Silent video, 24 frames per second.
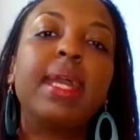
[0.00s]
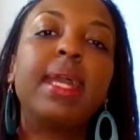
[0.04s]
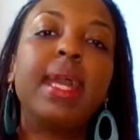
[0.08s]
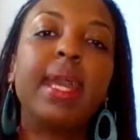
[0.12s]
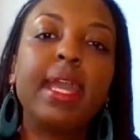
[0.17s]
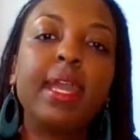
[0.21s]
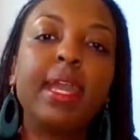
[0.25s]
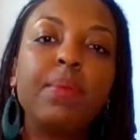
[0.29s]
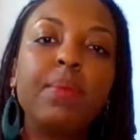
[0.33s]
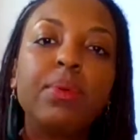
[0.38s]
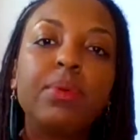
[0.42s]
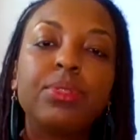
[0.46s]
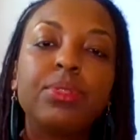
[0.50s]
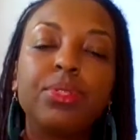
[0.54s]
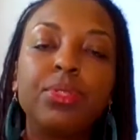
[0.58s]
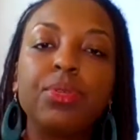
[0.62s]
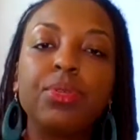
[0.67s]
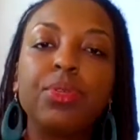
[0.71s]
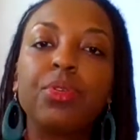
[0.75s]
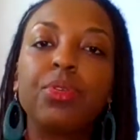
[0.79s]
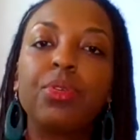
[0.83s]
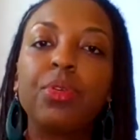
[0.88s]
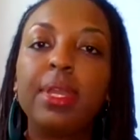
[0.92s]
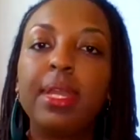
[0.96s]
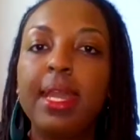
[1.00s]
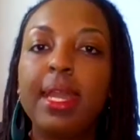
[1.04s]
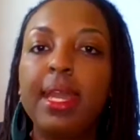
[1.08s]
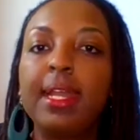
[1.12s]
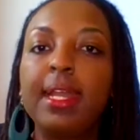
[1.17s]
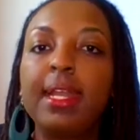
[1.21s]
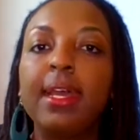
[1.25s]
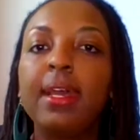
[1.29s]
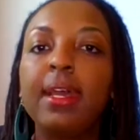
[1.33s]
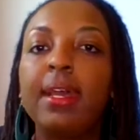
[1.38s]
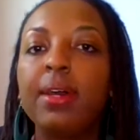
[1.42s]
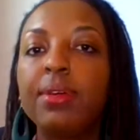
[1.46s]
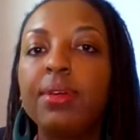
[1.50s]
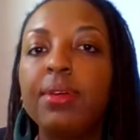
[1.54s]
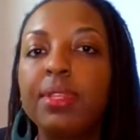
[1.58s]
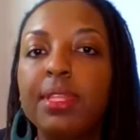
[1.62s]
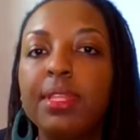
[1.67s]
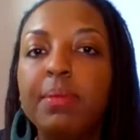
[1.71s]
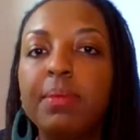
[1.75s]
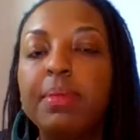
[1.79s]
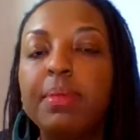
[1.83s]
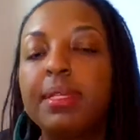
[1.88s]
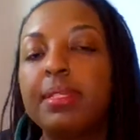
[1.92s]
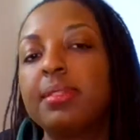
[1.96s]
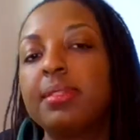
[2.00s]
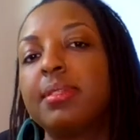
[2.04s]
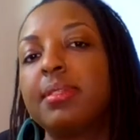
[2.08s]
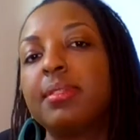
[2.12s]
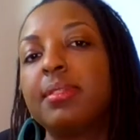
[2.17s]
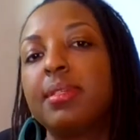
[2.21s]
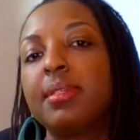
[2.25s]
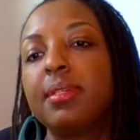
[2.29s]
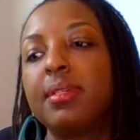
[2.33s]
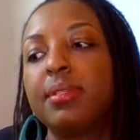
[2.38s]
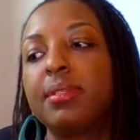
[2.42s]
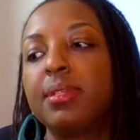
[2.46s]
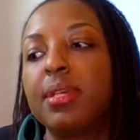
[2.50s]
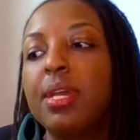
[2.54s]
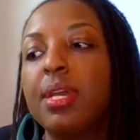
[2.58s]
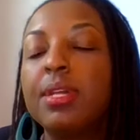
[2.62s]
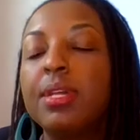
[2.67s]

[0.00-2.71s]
able to create healthy businesses,